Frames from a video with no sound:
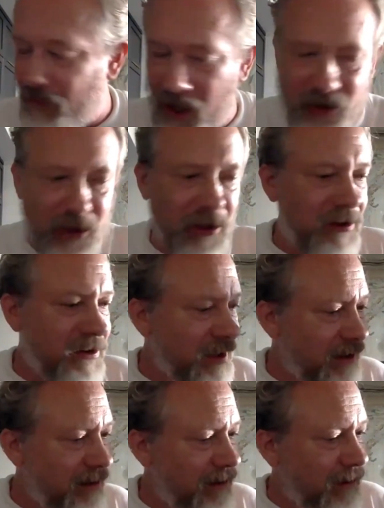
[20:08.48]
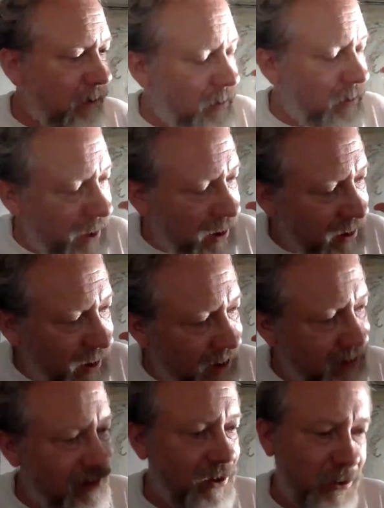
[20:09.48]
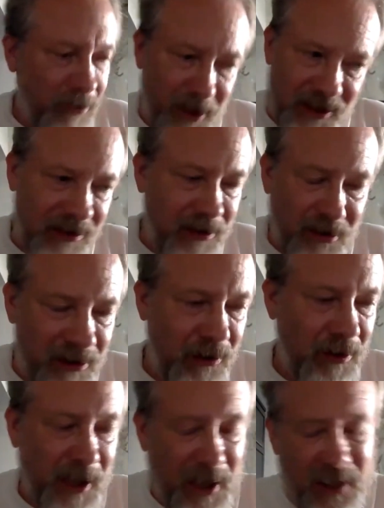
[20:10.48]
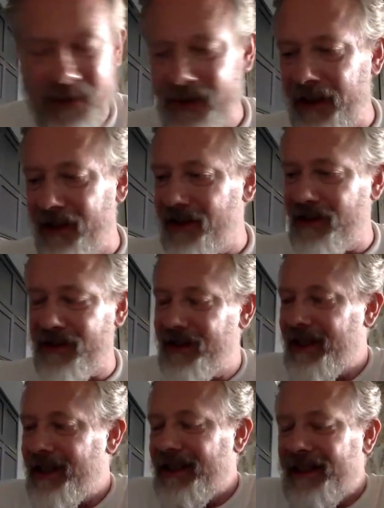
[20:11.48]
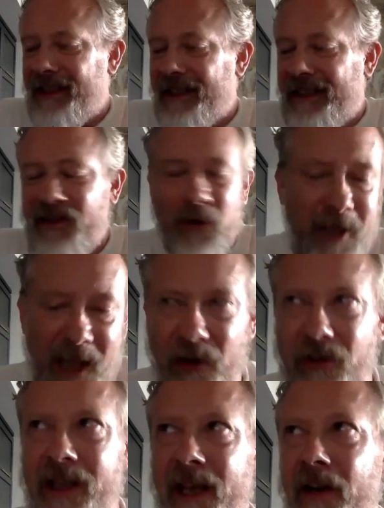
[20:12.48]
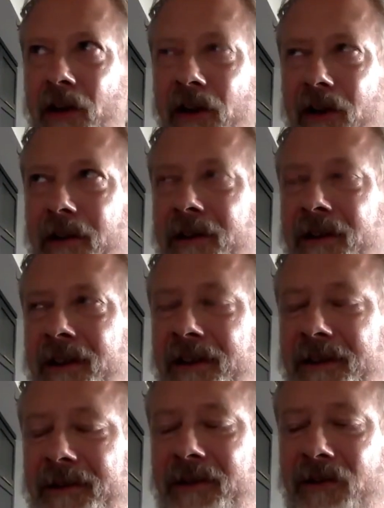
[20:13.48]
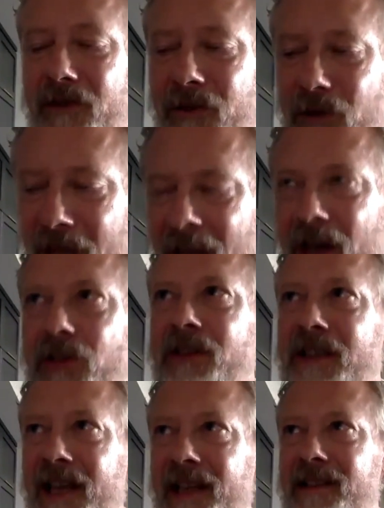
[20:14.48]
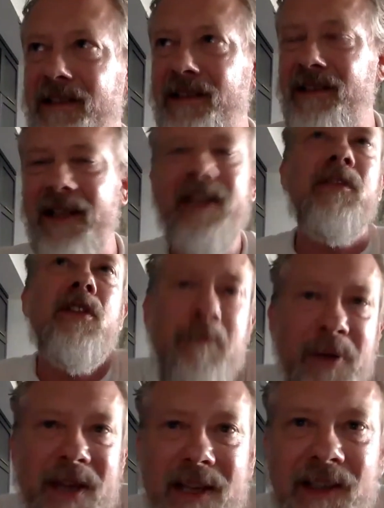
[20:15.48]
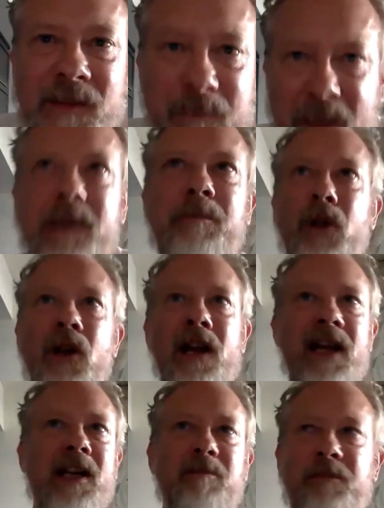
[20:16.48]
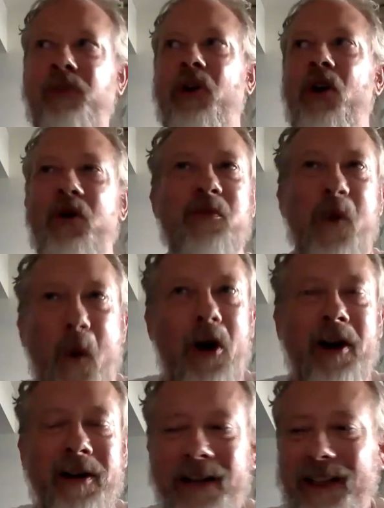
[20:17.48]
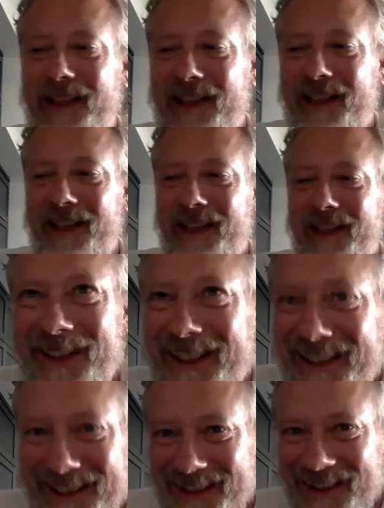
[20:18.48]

Russians are the bad guys and the Ukrainians are the good guys, and it's you cannot get a you cannot get even the peace people are like pro war. Even the